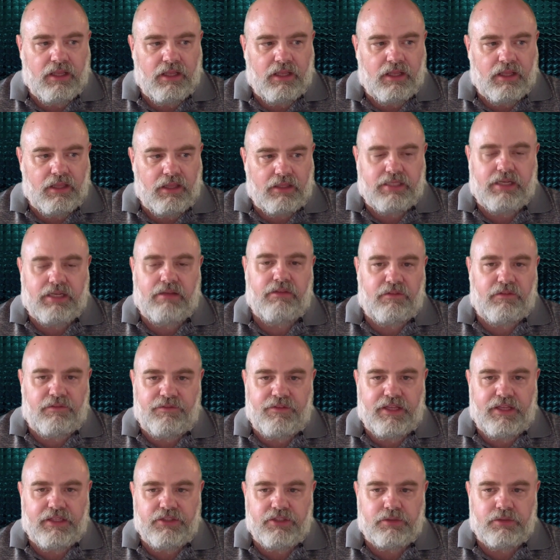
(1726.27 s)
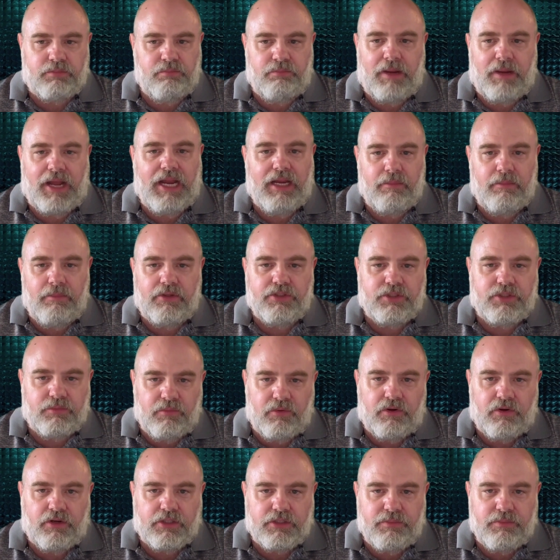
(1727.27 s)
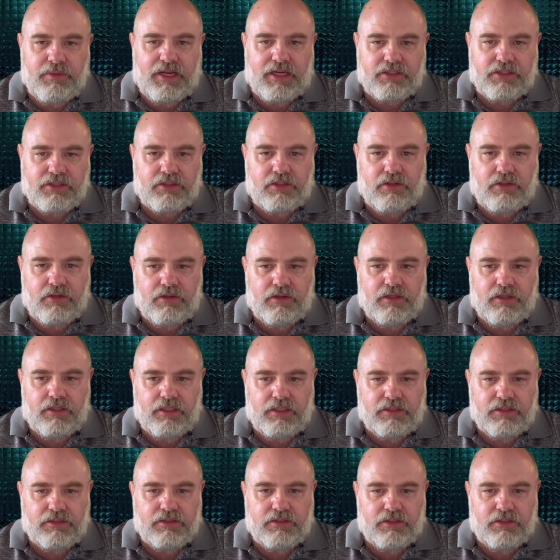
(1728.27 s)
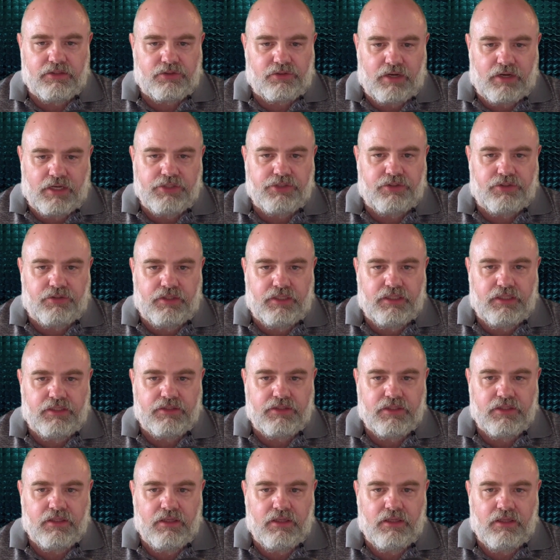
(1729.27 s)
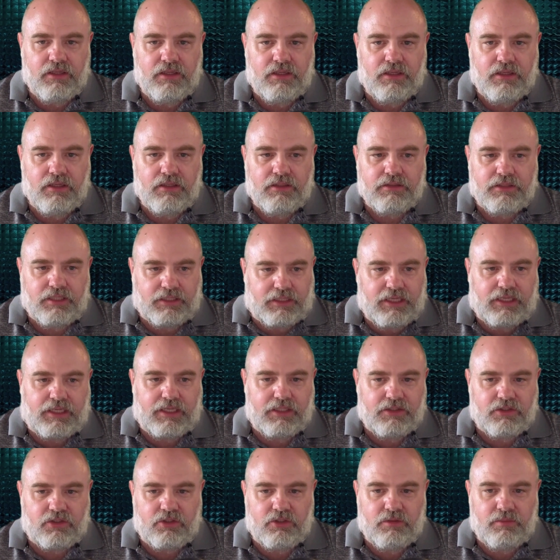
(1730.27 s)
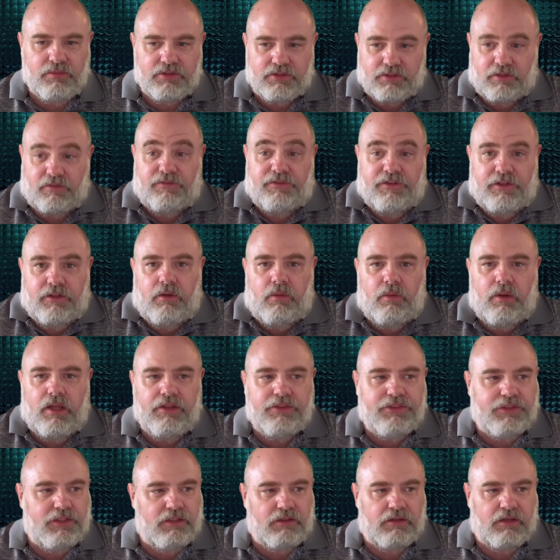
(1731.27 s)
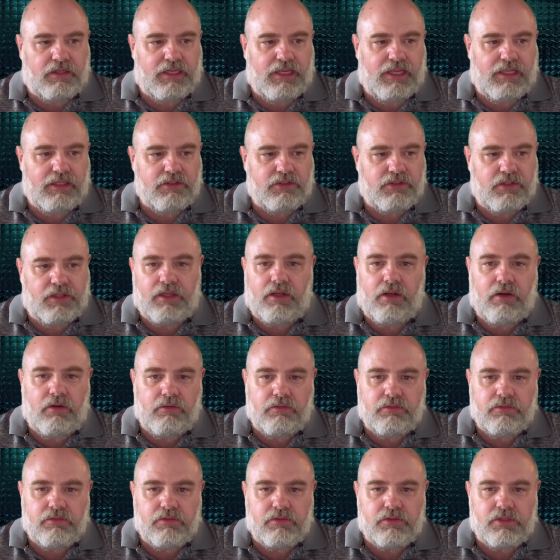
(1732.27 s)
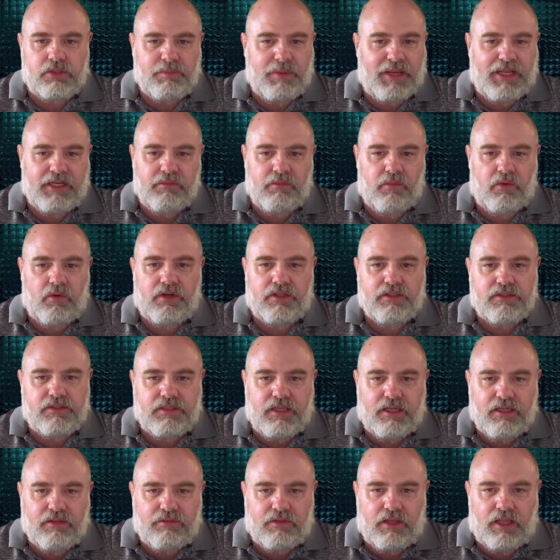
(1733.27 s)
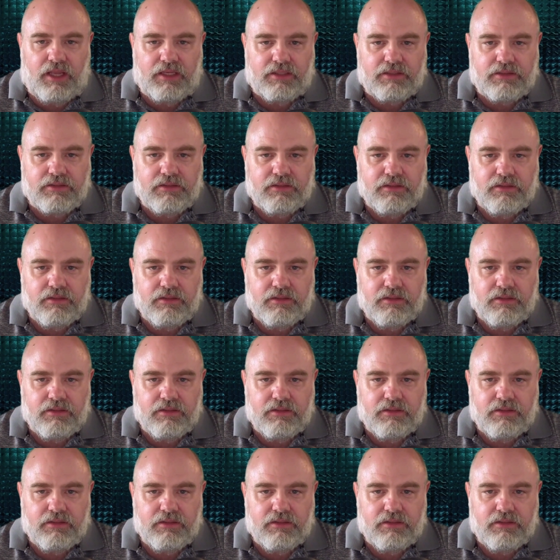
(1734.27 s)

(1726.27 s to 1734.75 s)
let's have the Fed just buy a bunch of mortgage-backed securities and treasuries to get consumers to feel wealthier again so they go spend more and save less.